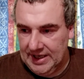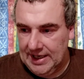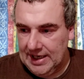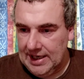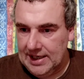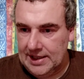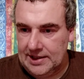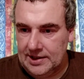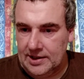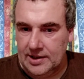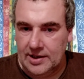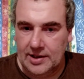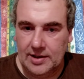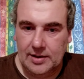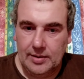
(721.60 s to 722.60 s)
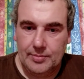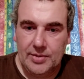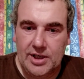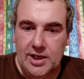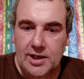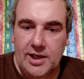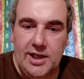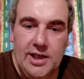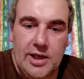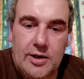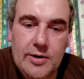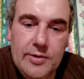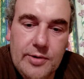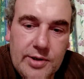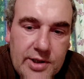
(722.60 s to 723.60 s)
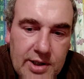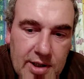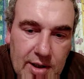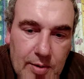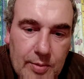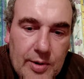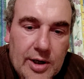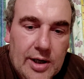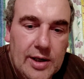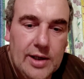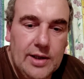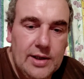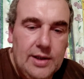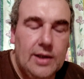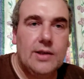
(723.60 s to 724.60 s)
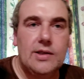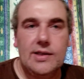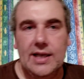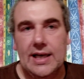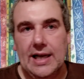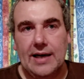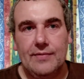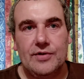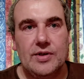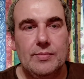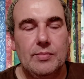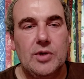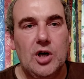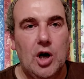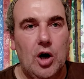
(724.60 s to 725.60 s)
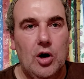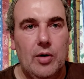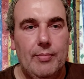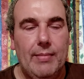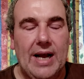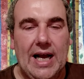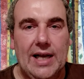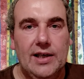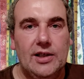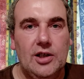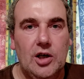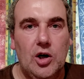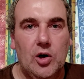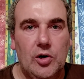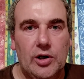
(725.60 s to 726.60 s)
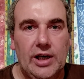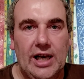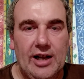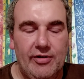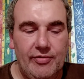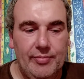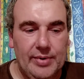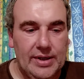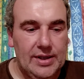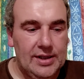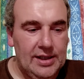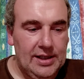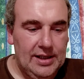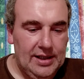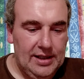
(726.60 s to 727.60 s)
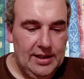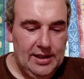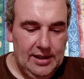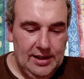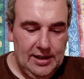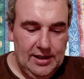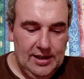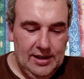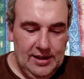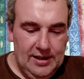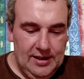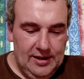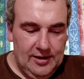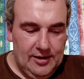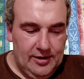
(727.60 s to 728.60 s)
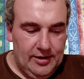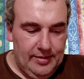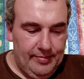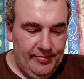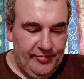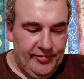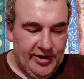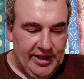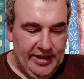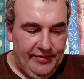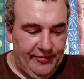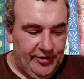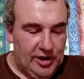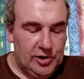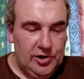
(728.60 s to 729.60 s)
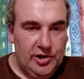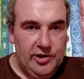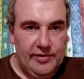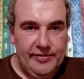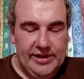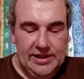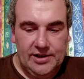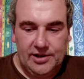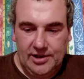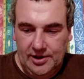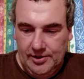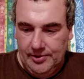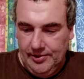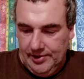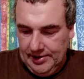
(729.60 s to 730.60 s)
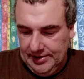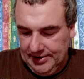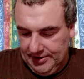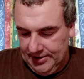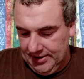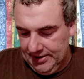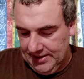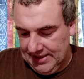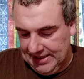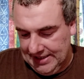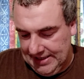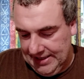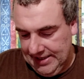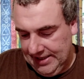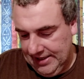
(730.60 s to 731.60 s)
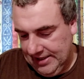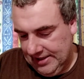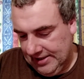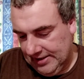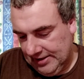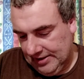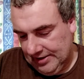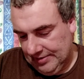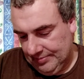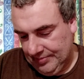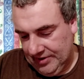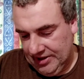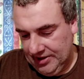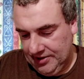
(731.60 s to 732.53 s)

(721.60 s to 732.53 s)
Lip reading: And I'm gonna use, do you know what? I still have some cotton left, but I'm very fond of it. So today I'm